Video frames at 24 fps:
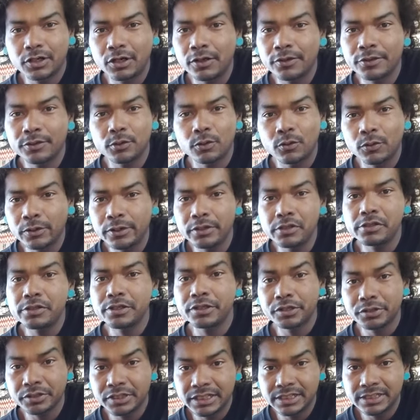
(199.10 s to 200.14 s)
all the oil
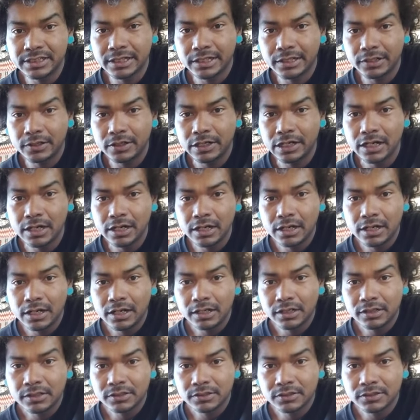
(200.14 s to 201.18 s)
and grease out.
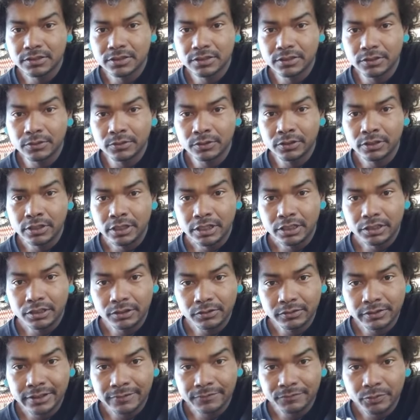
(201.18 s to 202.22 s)
So
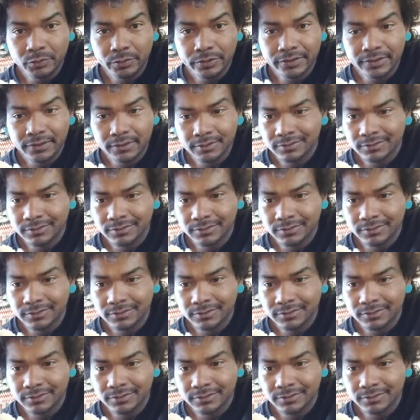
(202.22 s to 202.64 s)
you left with